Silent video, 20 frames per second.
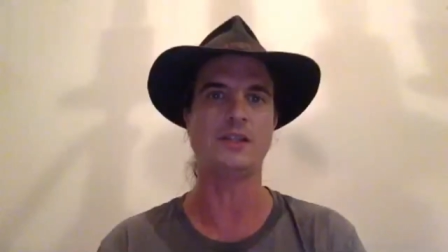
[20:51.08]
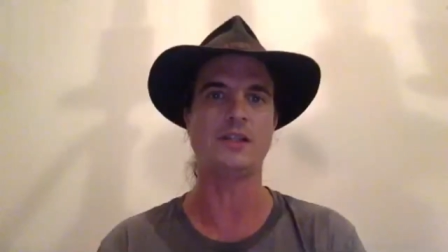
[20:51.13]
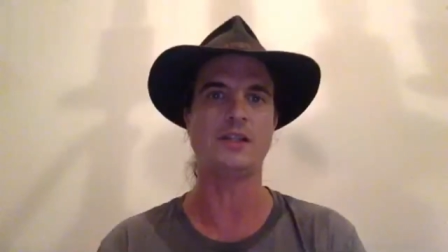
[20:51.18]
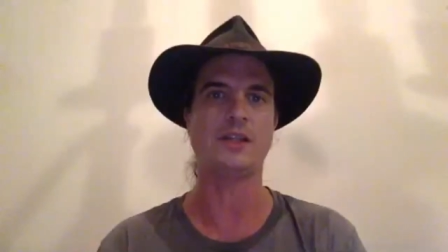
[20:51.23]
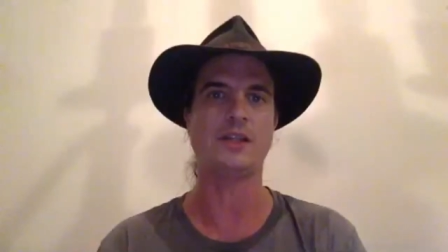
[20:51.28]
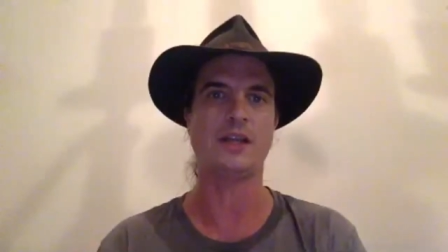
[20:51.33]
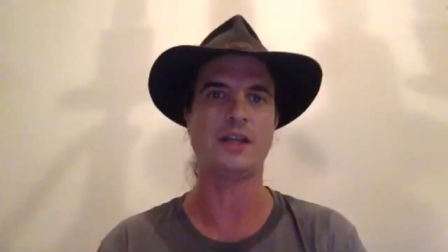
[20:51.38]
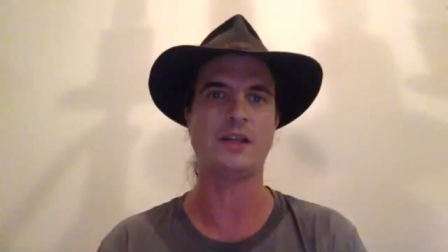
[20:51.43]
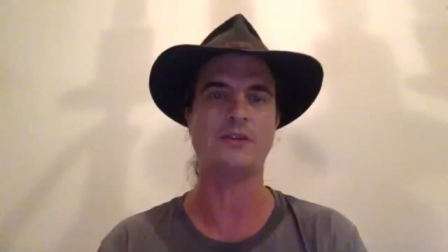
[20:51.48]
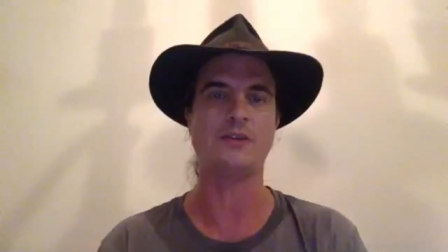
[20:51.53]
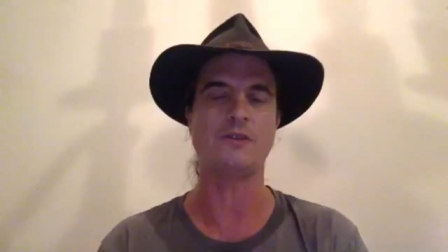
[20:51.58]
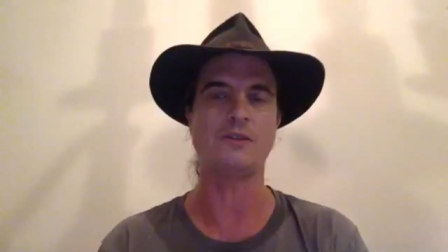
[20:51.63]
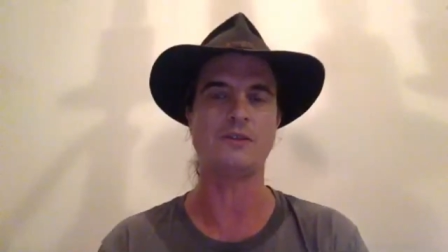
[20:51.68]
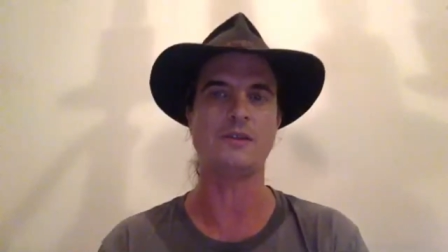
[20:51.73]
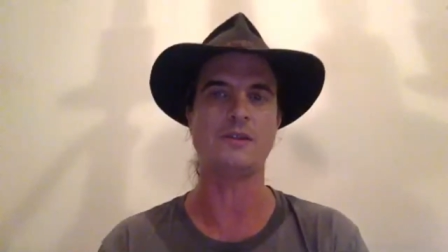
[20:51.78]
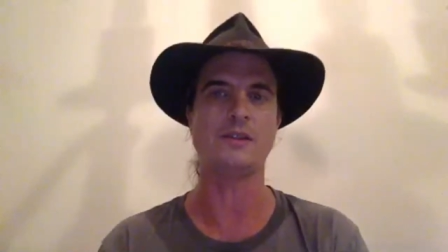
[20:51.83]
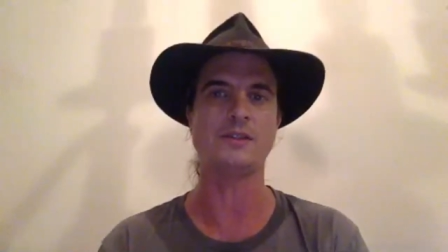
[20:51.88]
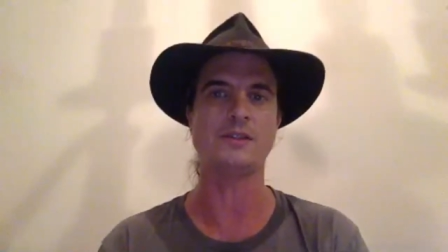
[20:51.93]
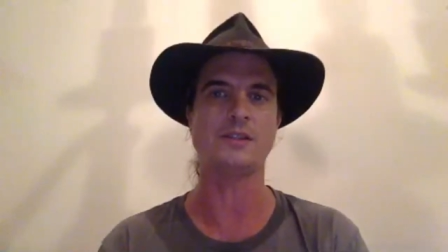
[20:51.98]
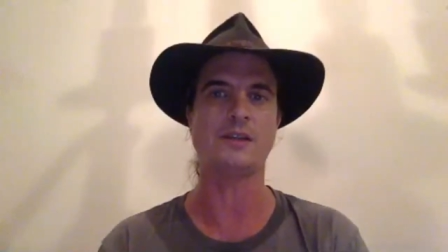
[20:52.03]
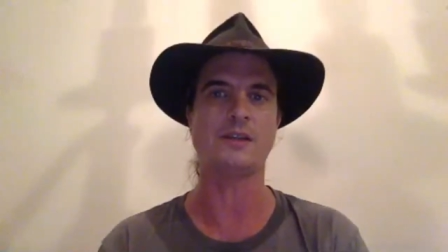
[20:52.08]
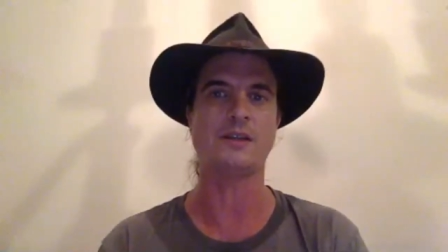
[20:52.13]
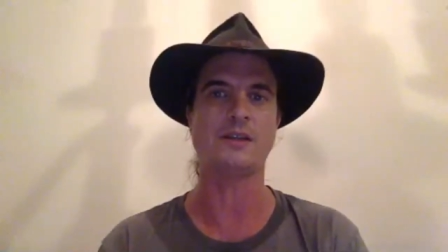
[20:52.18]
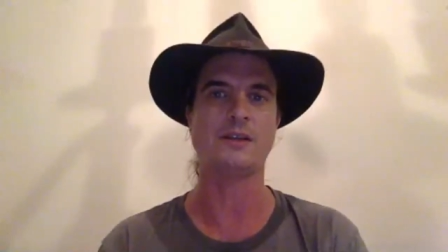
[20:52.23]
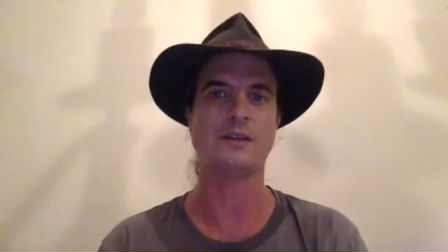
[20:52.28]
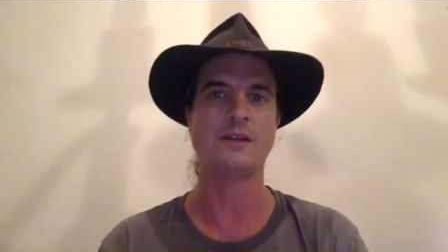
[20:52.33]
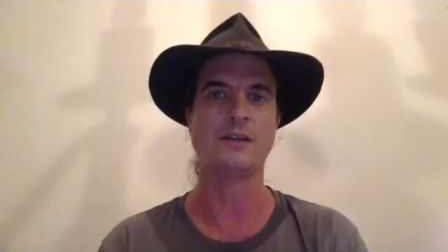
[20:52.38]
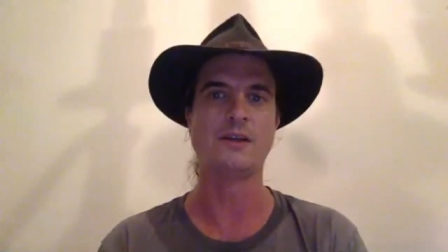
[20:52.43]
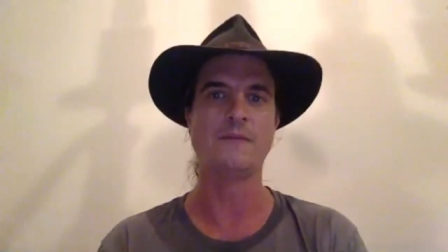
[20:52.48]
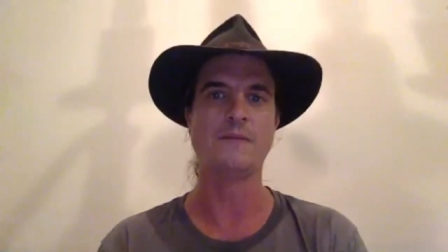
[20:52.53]
can do this. So
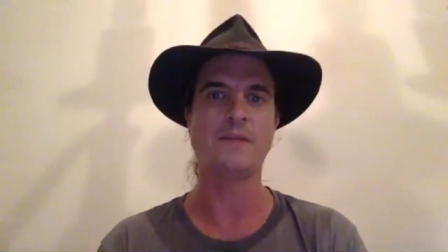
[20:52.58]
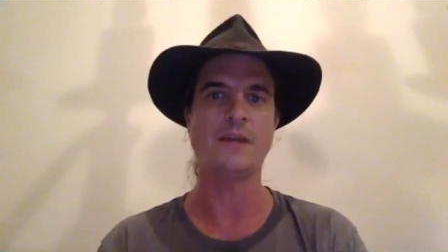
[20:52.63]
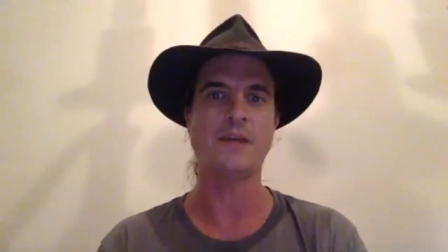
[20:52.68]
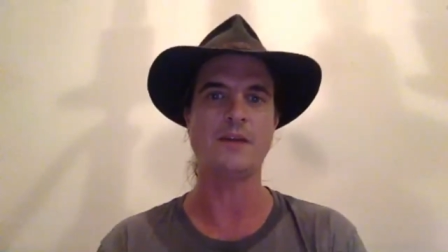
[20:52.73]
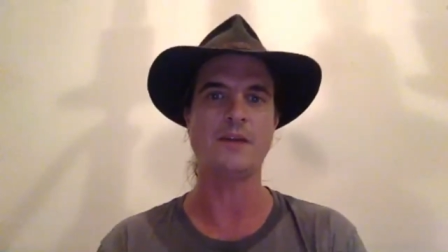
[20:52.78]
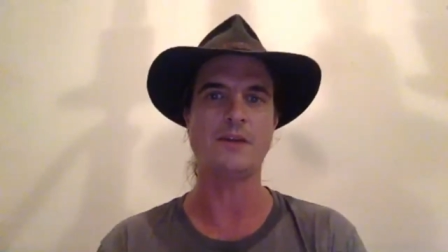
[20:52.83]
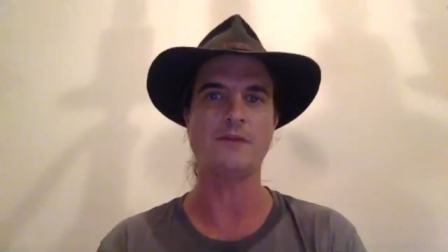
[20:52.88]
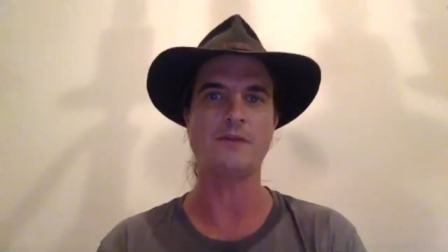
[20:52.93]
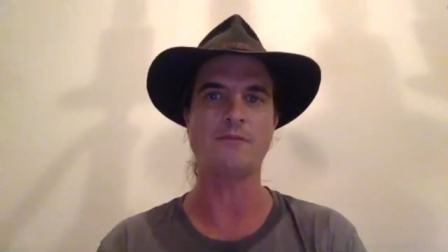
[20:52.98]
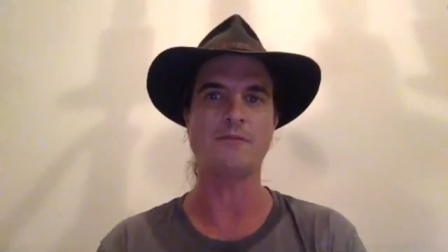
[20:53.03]
yeah. How good were